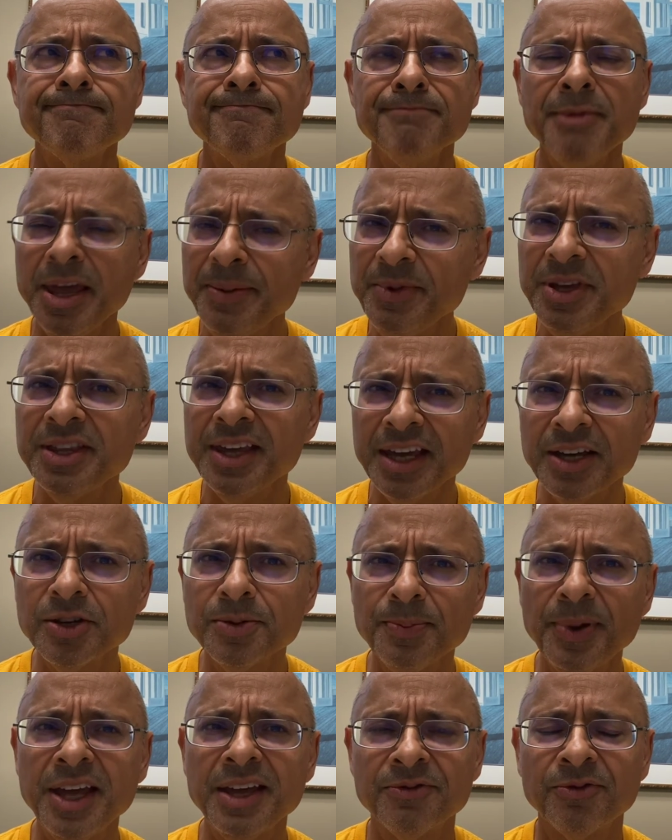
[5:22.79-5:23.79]
maybe they
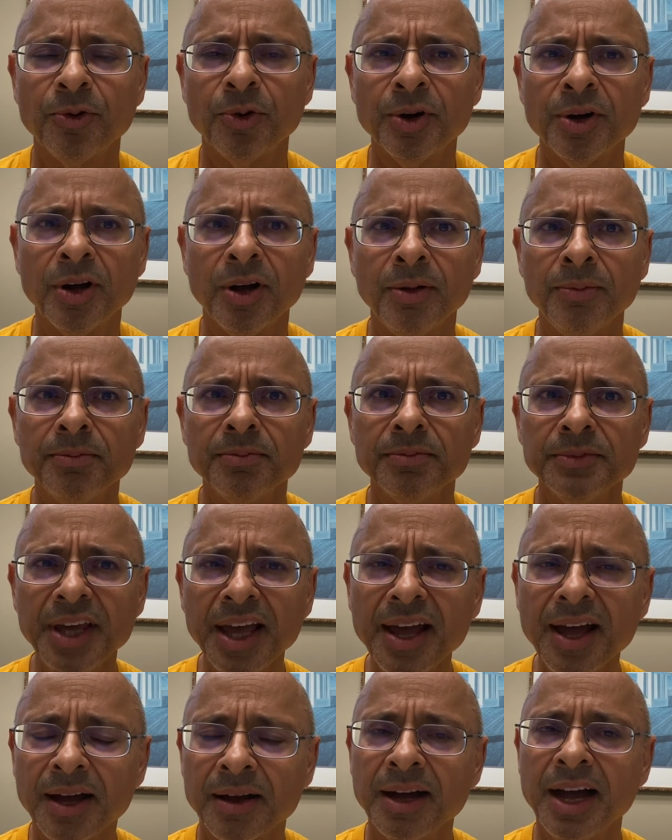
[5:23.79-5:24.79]
could pay for it all.
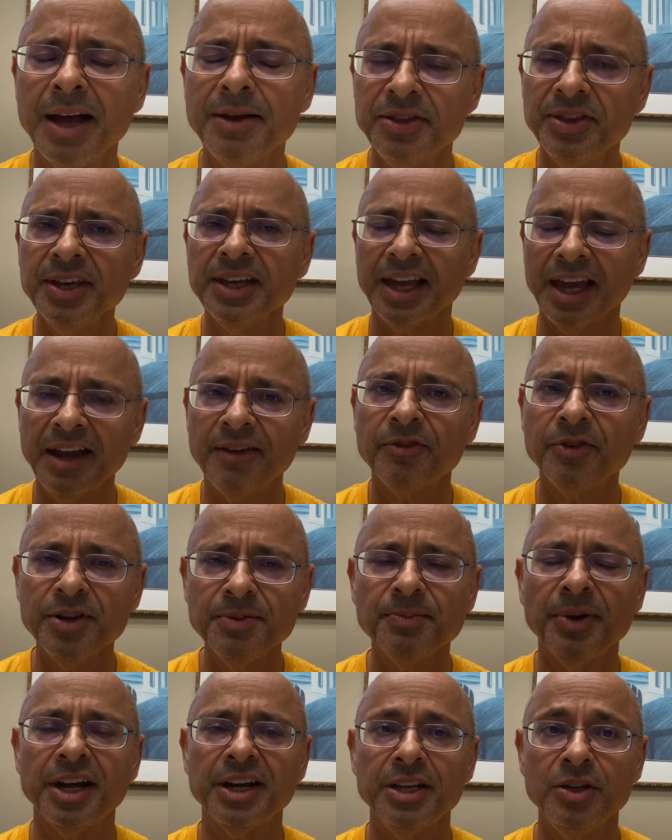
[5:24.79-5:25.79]
Yeah, I think
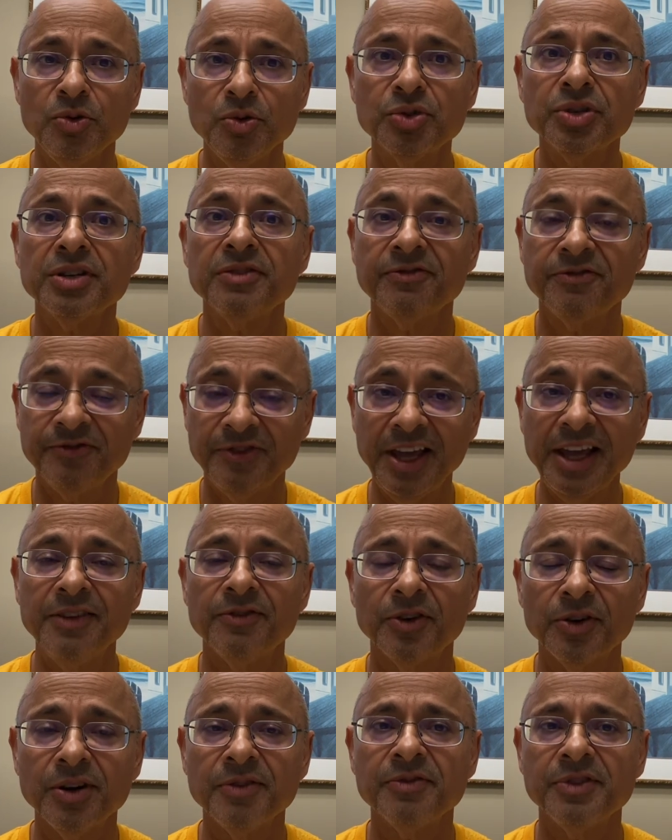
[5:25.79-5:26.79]
everybody who's in
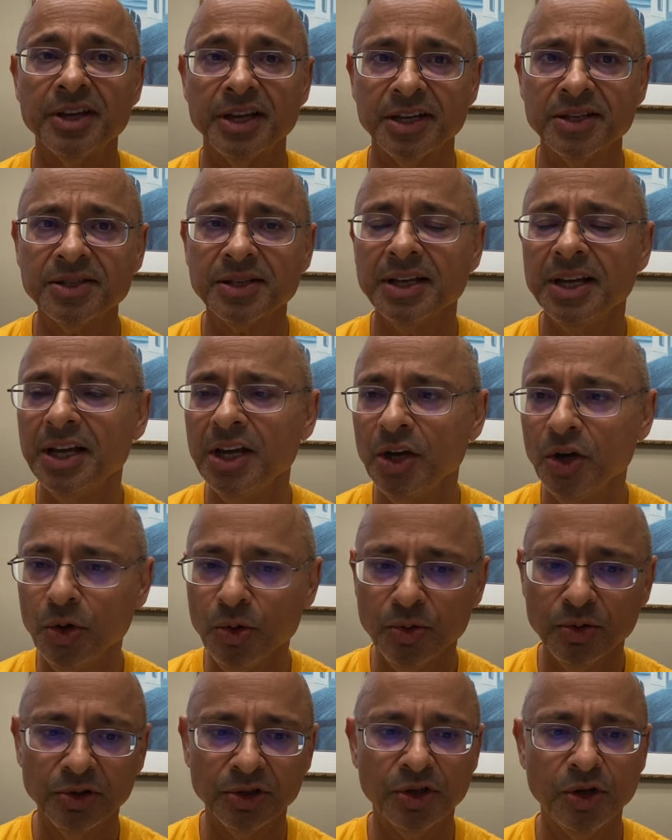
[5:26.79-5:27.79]
favor of this,
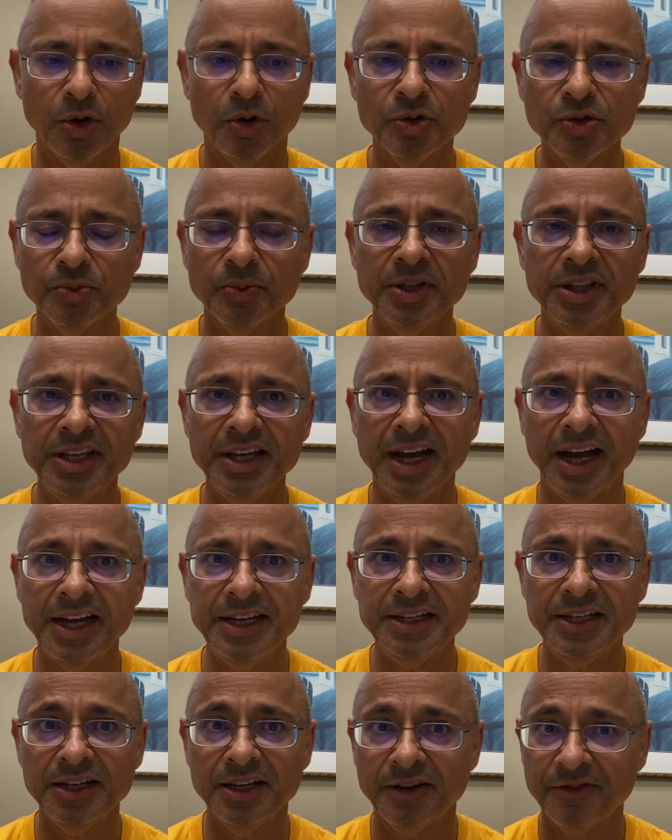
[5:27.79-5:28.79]
who goes with the
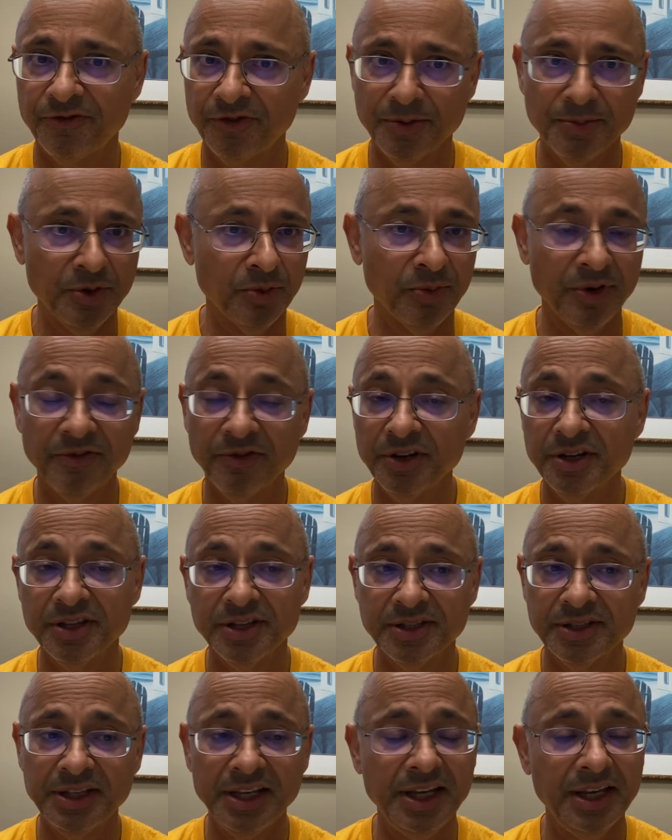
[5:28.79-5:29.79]
idea from the river to
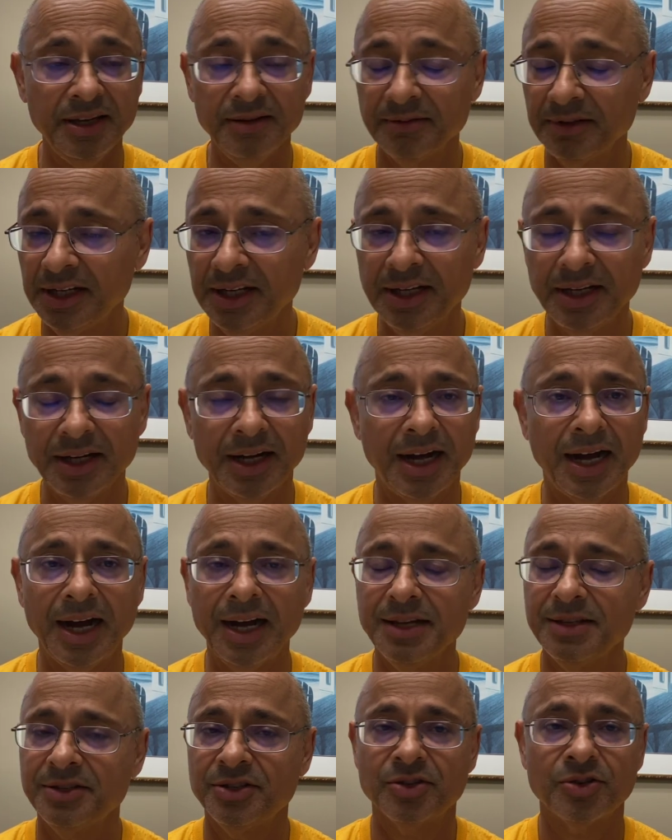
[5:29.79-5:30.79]
the sea,
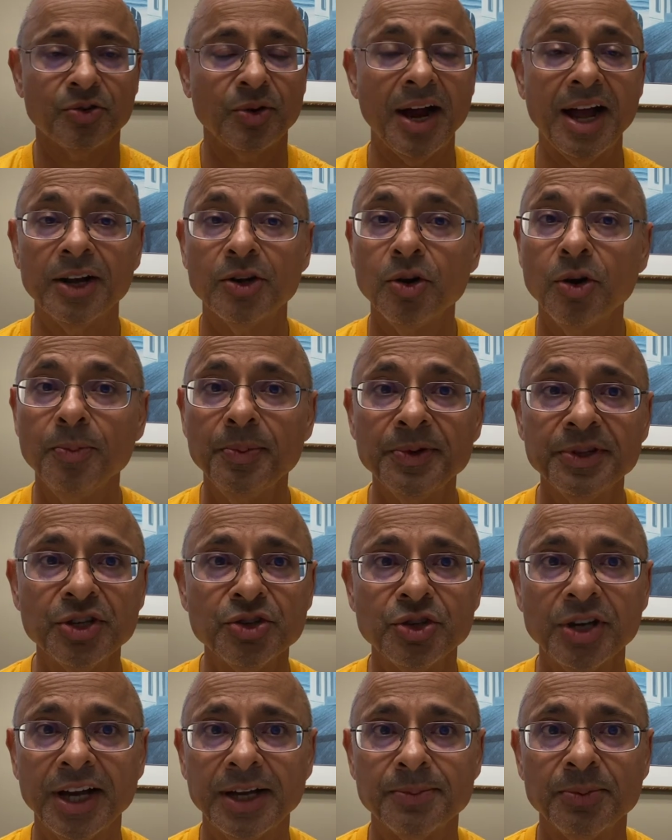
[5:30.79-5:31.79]
I crack open the
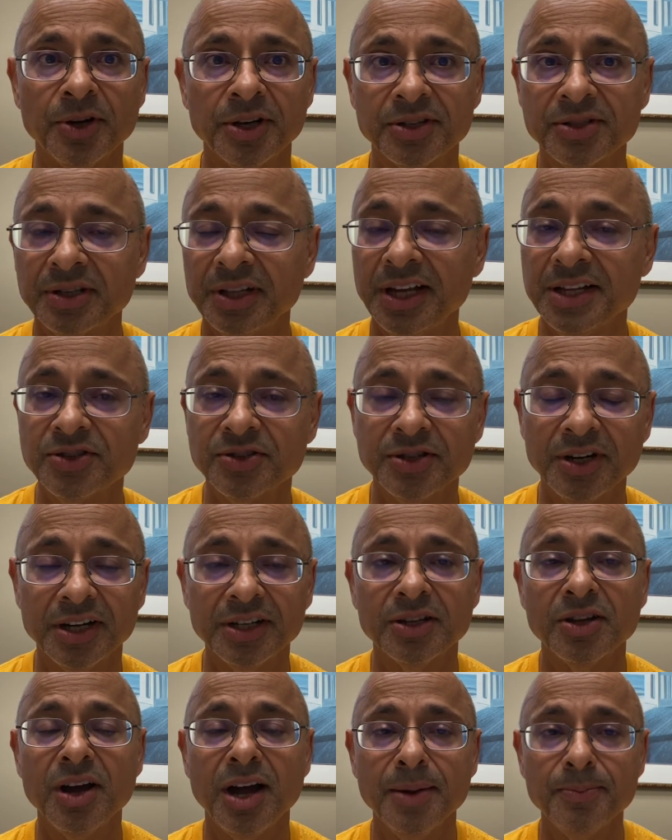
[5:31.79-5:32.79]
checkbooks. Let's
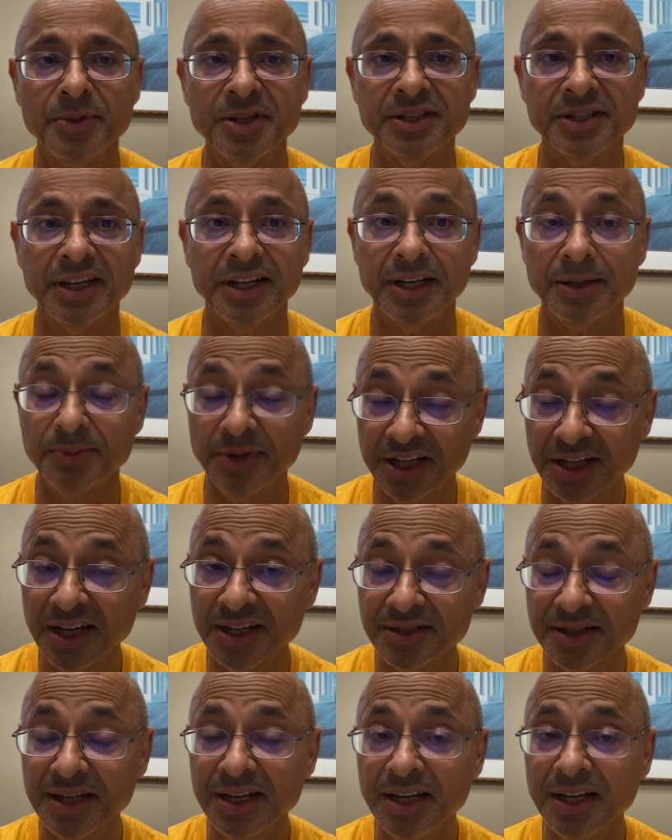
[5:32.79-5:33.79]
start compensating
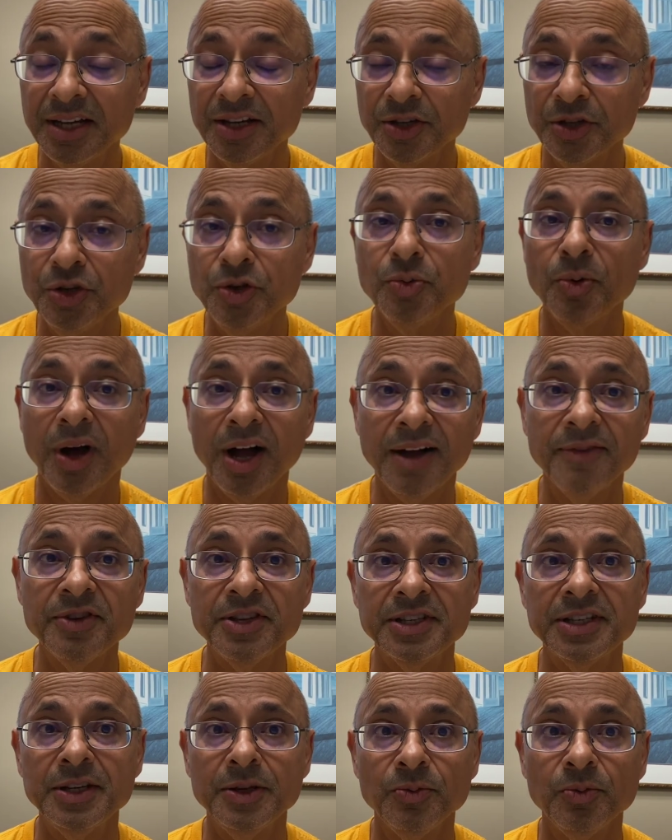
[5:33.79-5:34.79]
because you
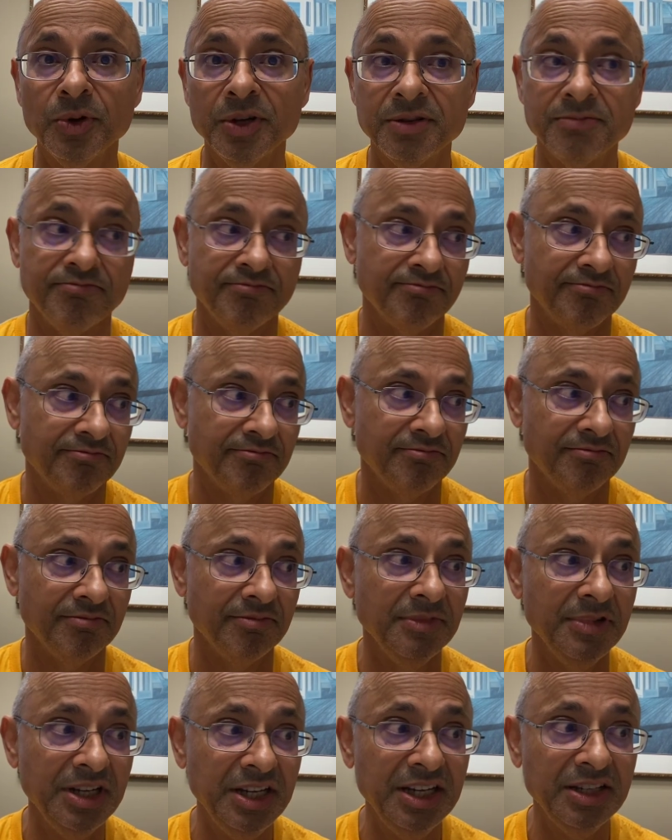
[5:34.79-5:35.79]
obviously would
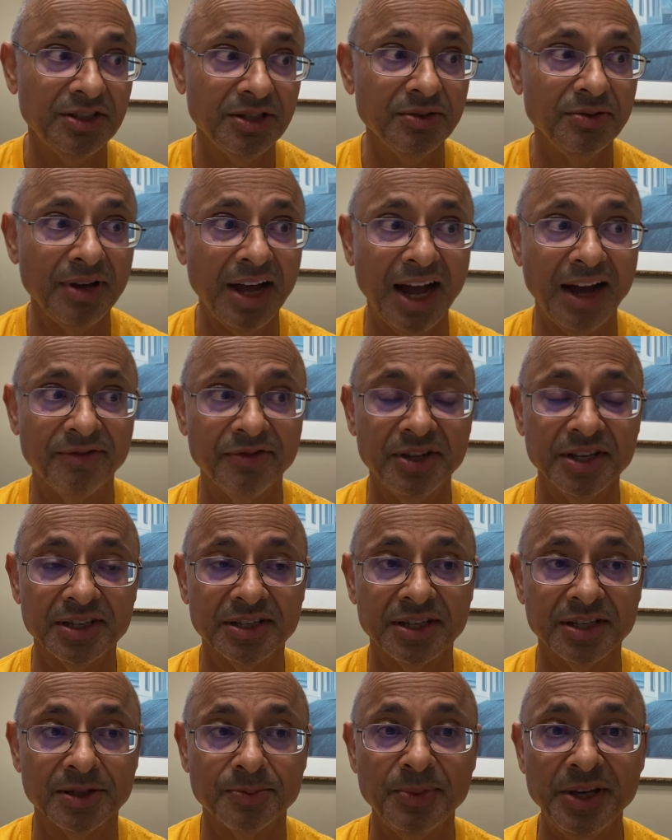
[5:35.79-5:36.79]
need to have
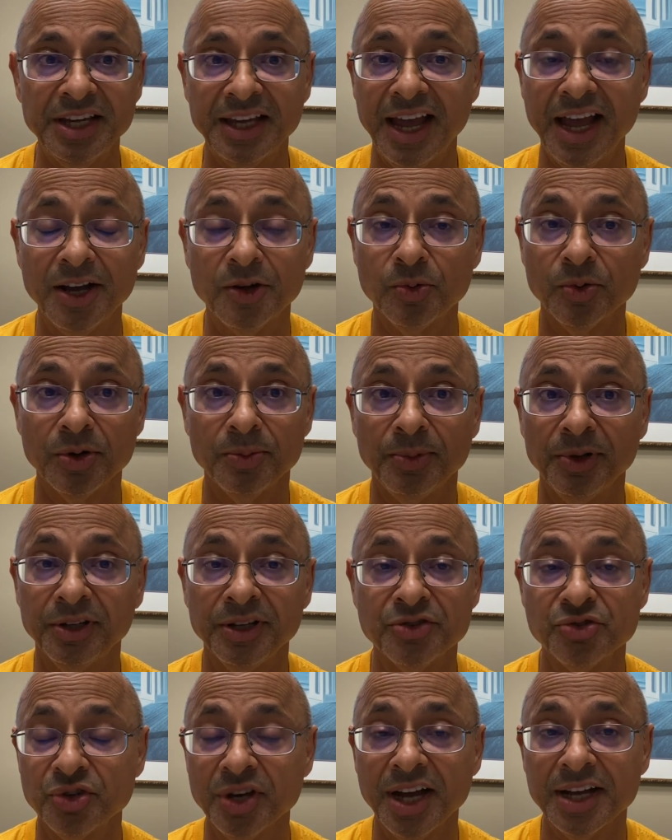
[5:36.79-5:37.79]
this as being equitable
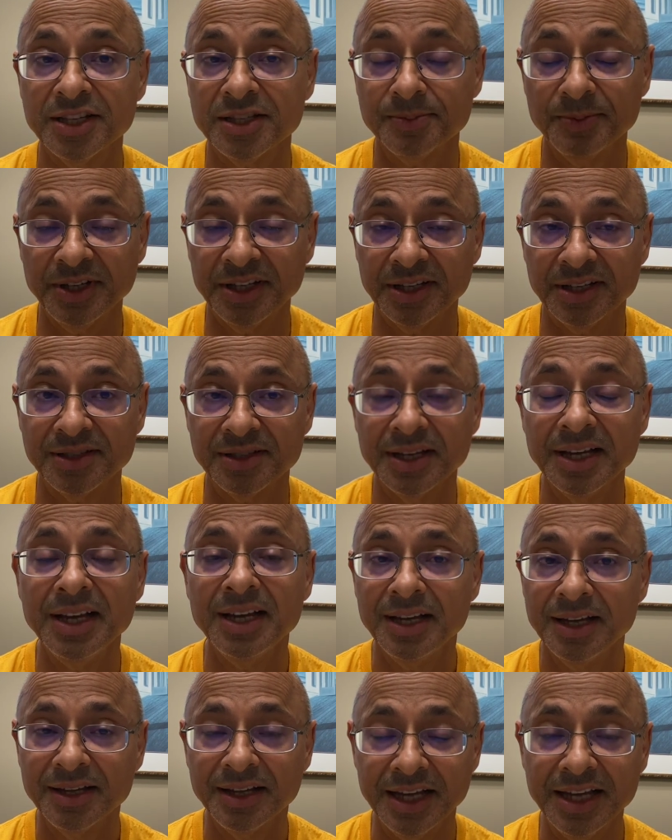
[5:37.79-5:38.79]
and just because
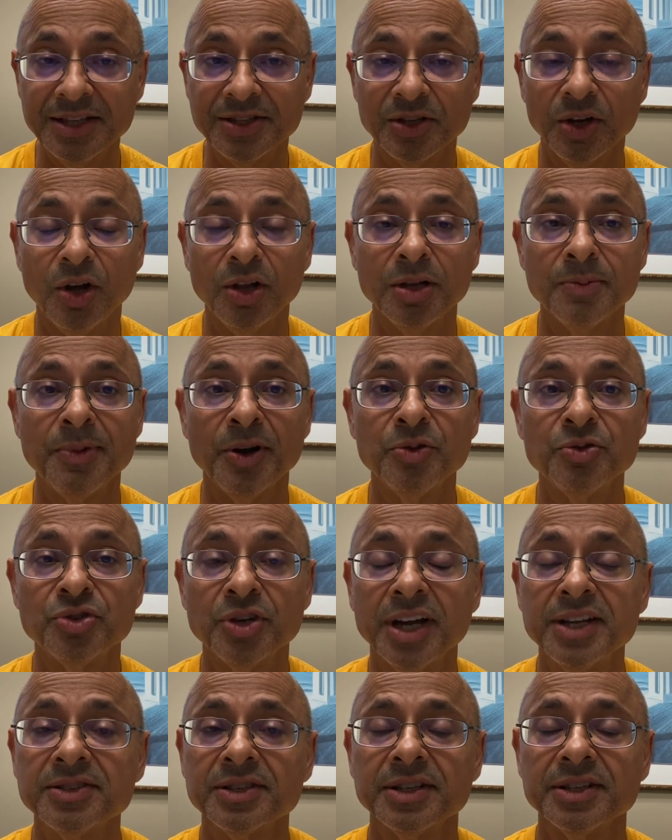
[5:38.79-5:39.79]
it's all about
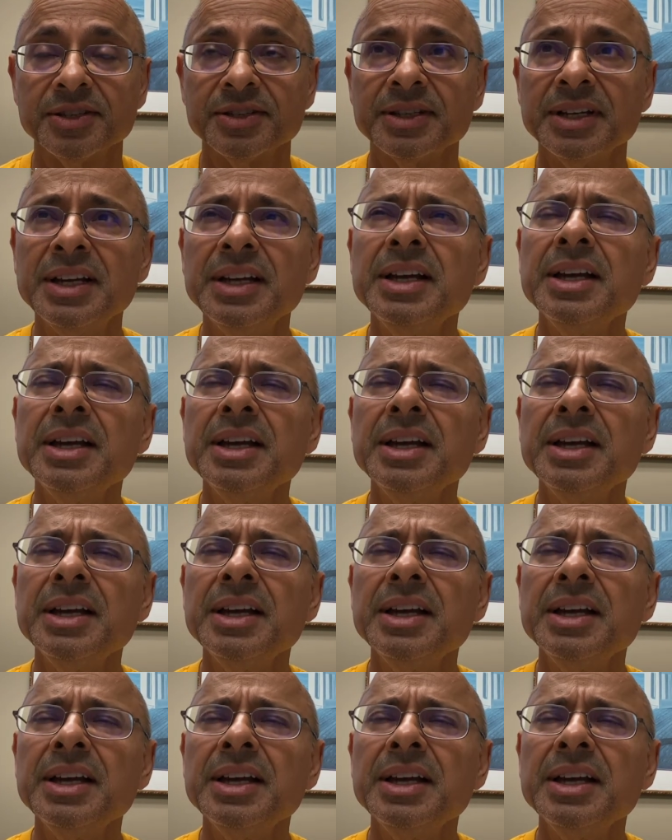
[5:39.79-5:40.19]
justice.